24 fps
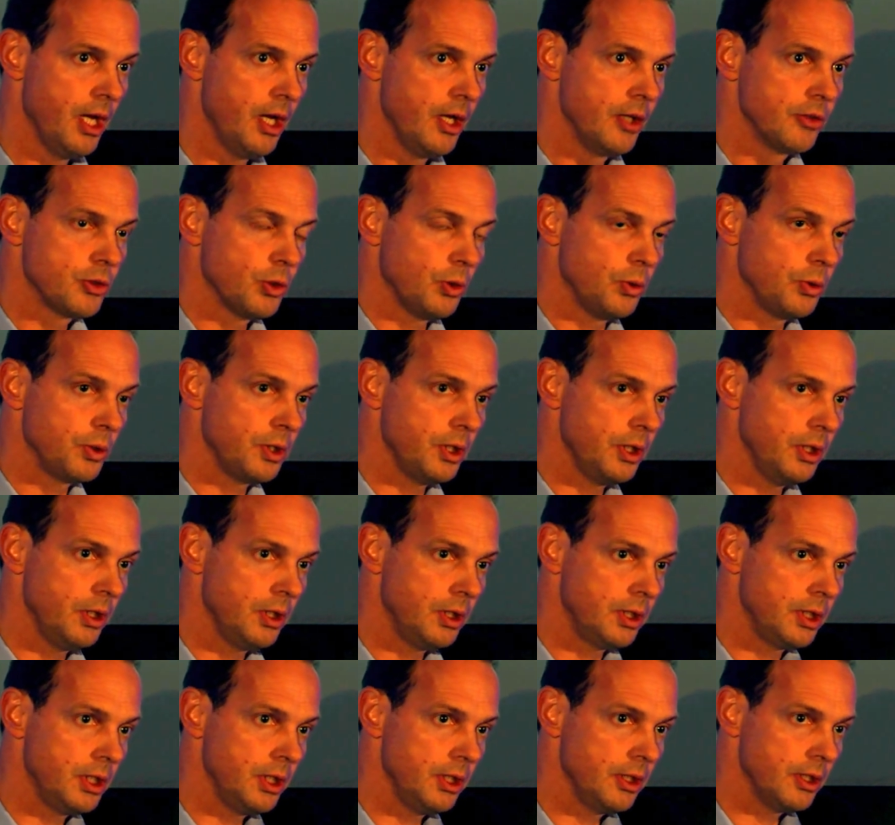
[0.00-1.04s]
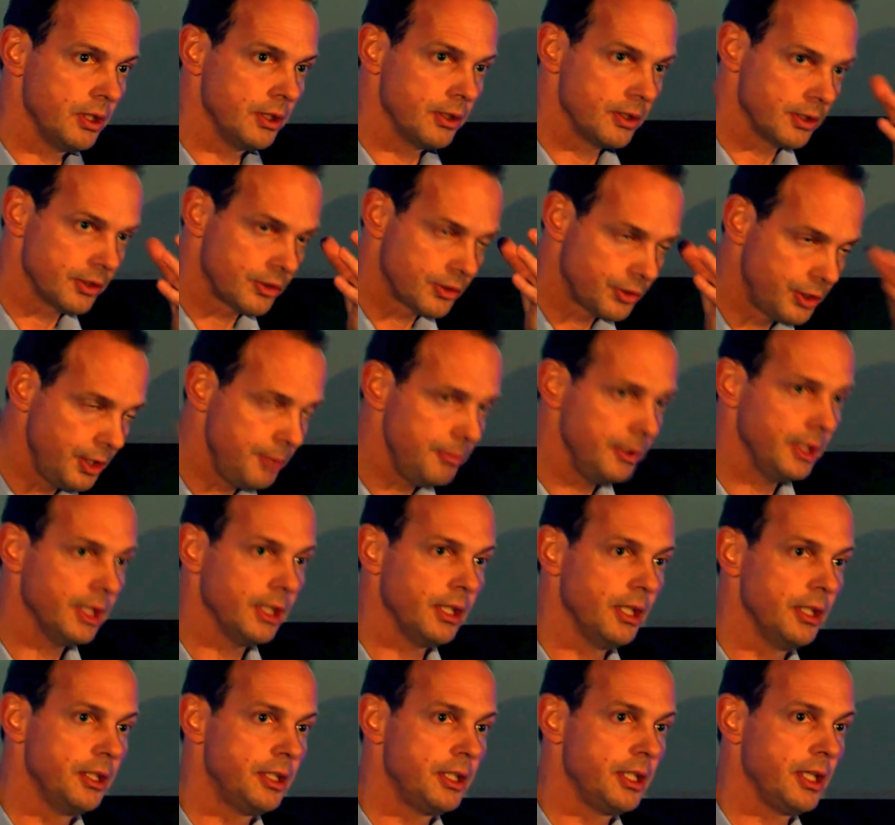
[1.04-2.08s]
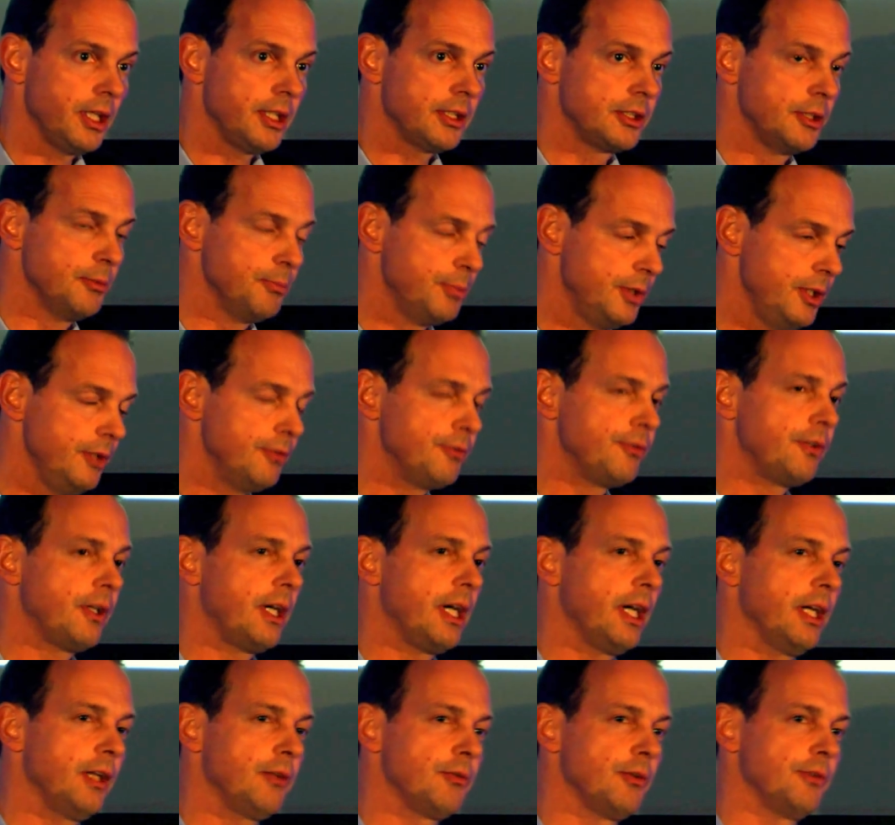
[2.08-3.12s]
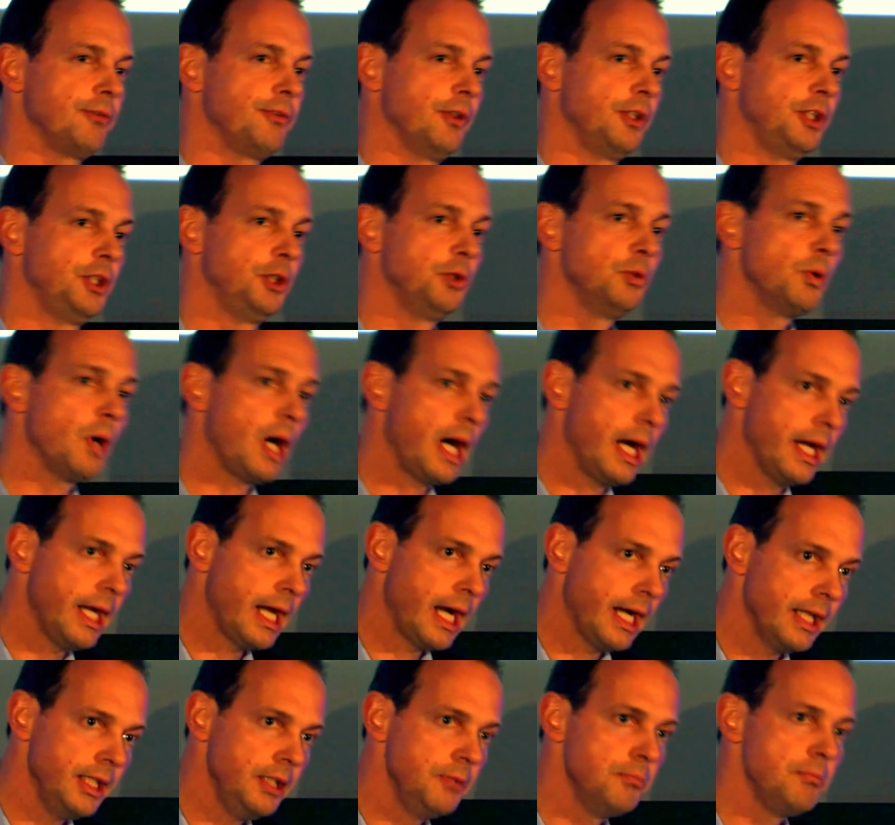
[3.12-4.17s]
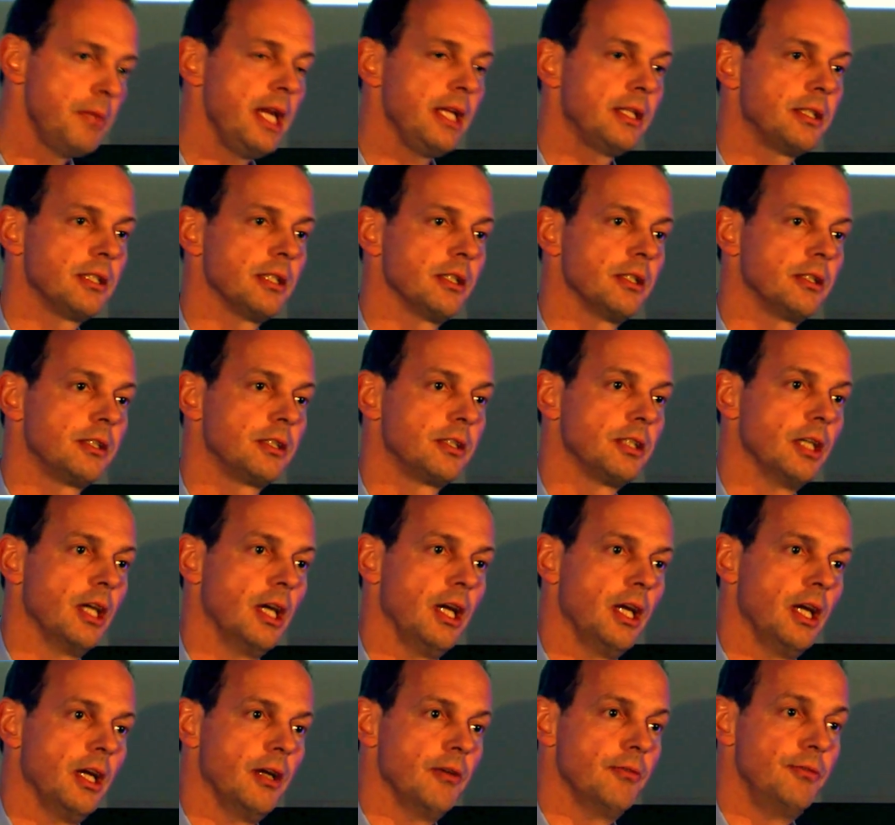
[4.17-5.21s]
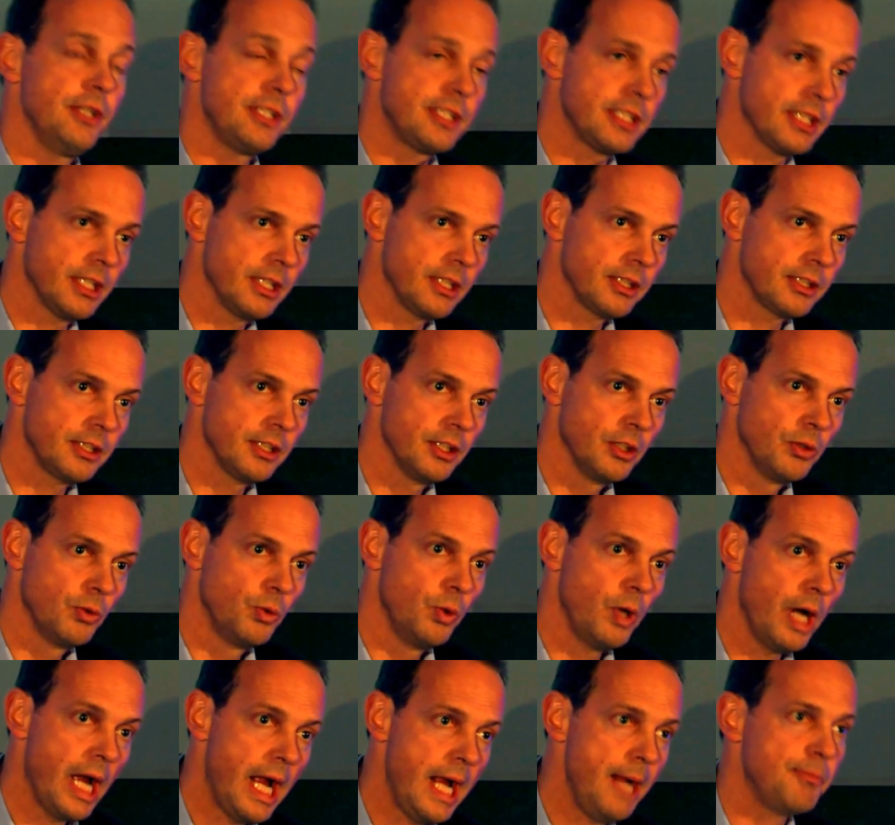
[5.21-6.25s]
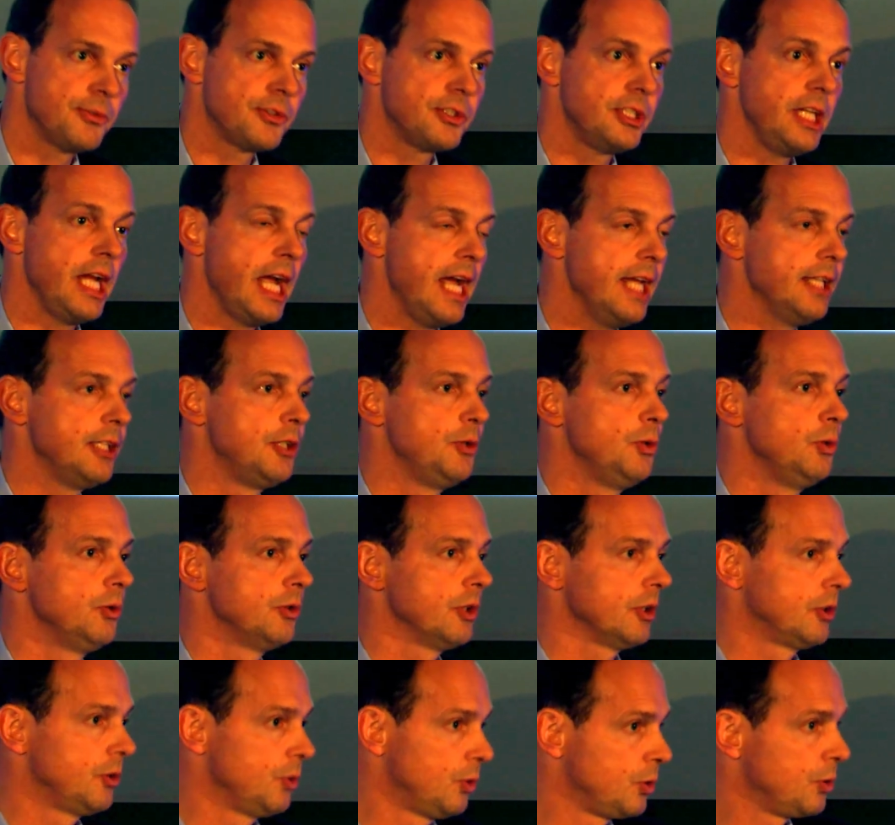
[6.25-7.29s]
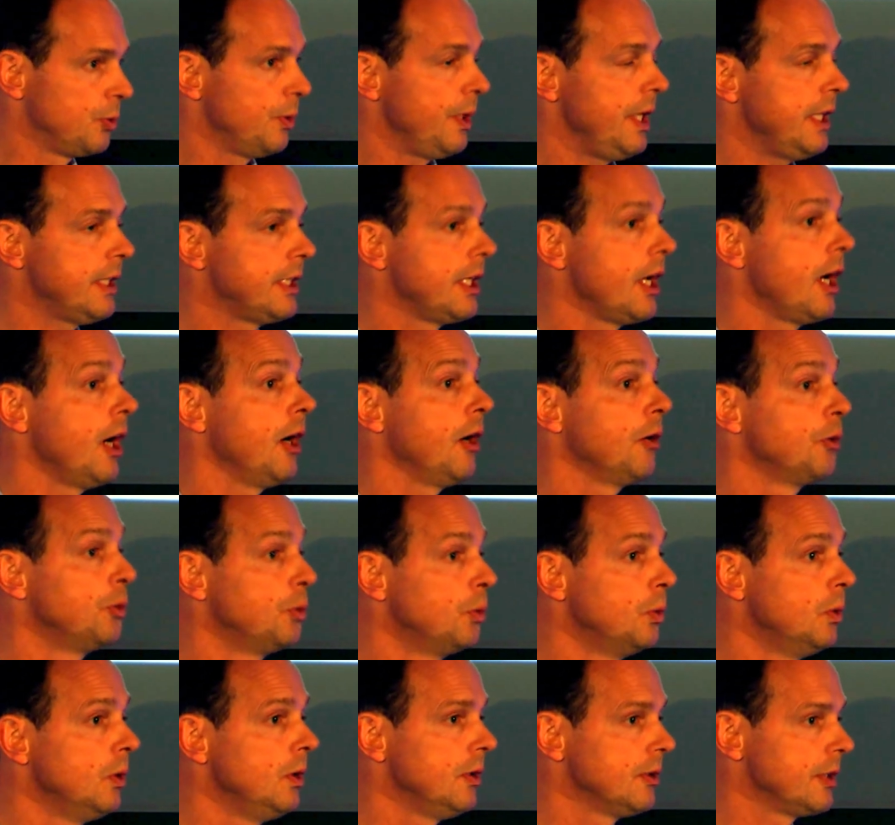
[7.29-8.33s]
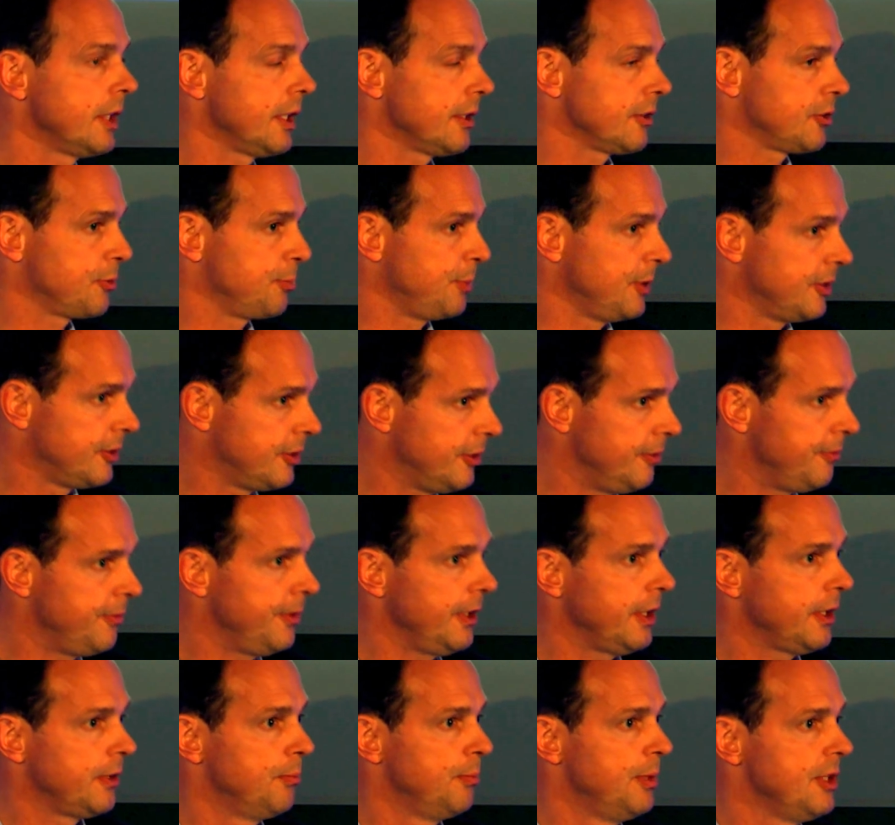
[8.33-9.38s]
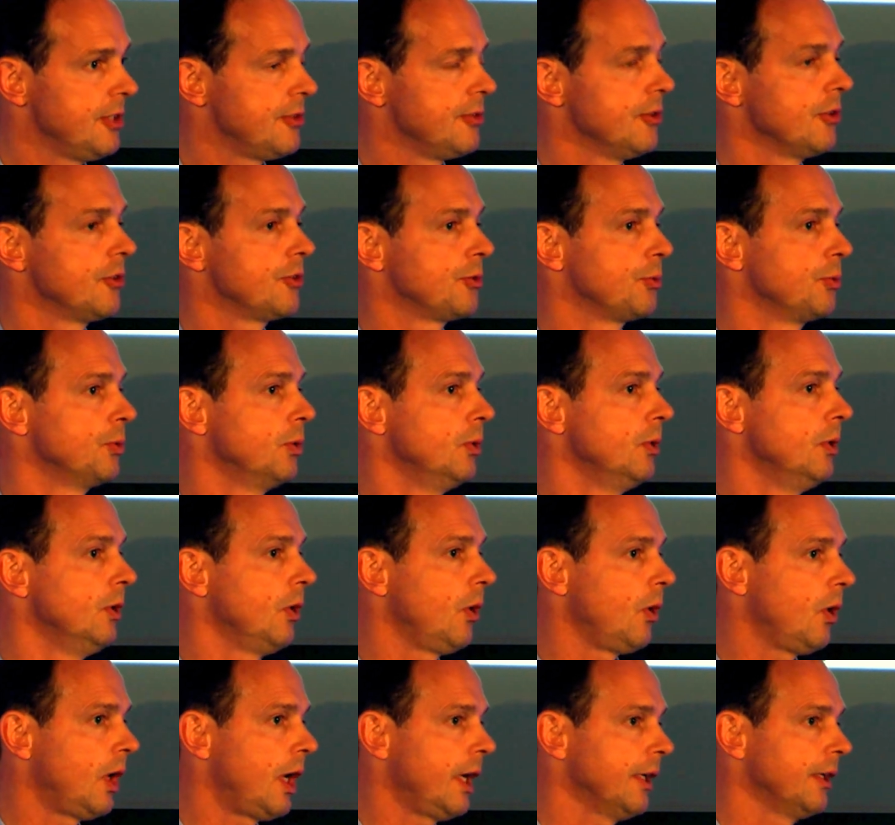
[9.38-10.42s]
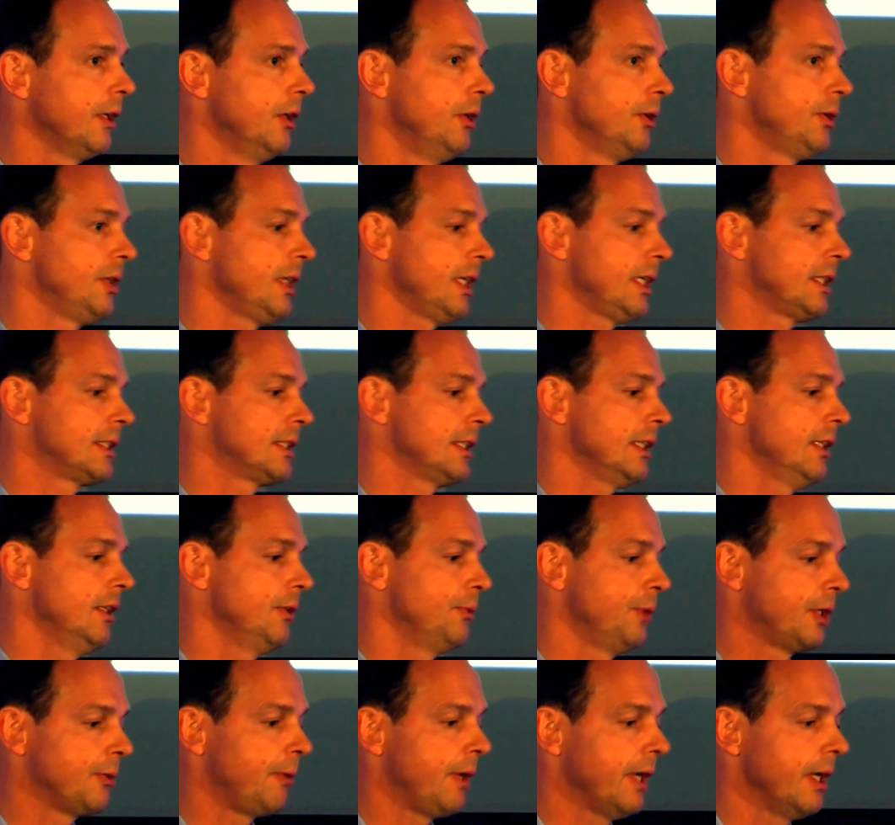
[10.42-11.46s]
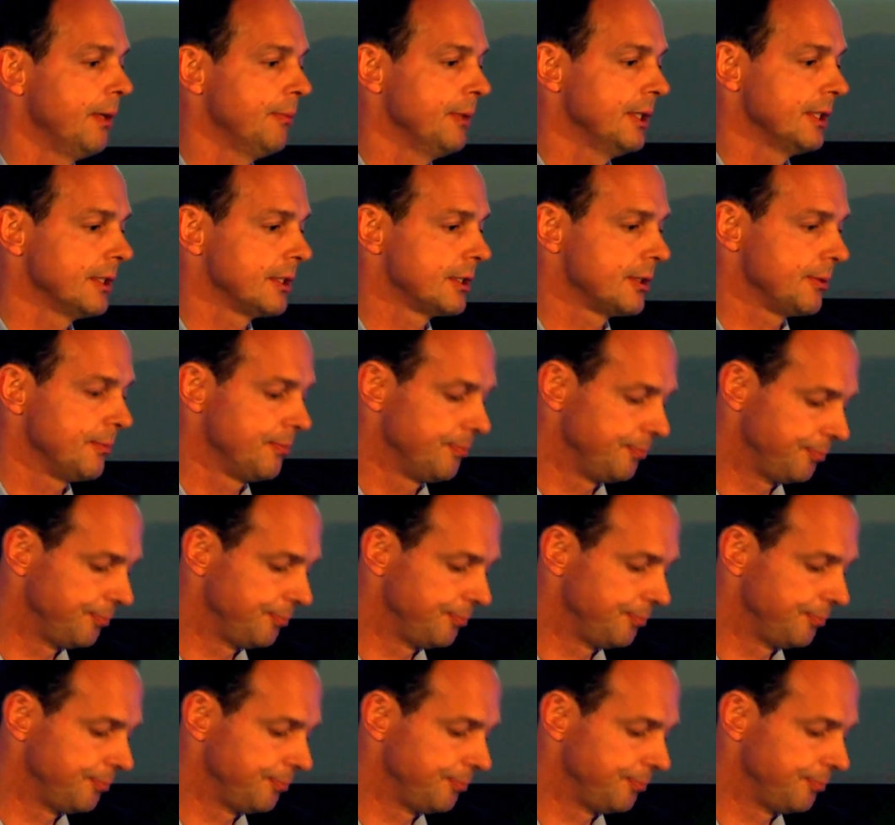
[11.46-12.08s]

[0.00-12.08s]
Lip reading: So the streaming analytics simplified with a UI-animated wizard who helps the end user to create their rule, their specific business rule or analytics requirements.